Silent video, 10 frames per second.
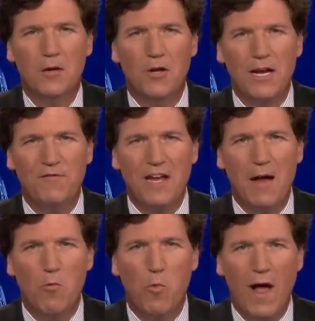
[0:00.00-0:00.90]
Good evening
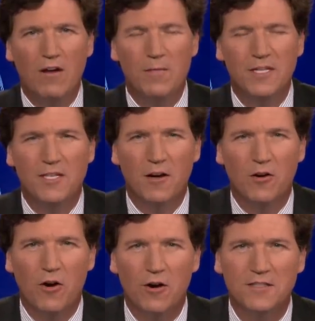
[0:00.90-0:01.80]
and welcome to
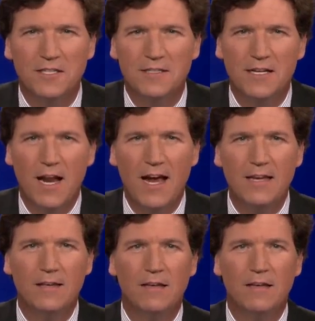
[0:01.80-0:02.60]
Tucker Carlson Tonight.